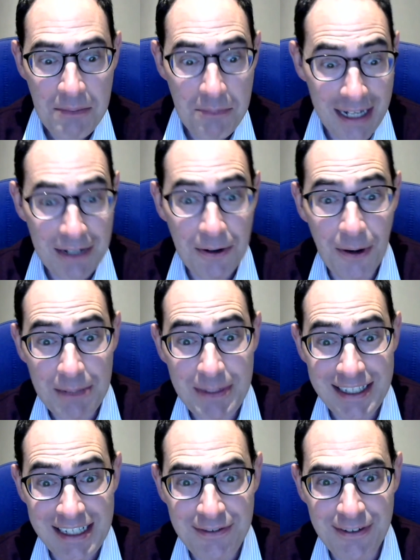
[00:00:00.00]
made quite a
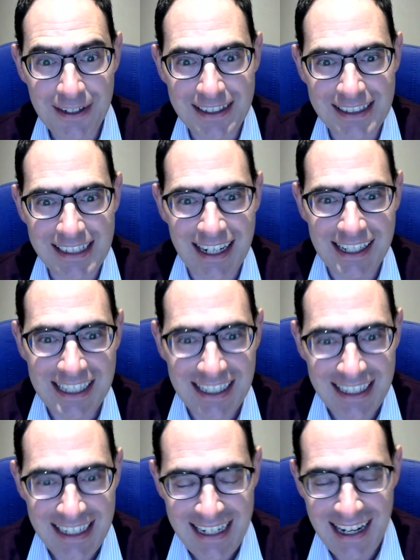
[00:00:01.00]
big difference,
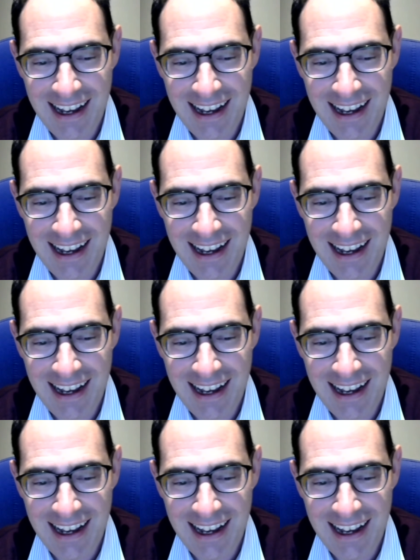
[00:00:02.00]
actually,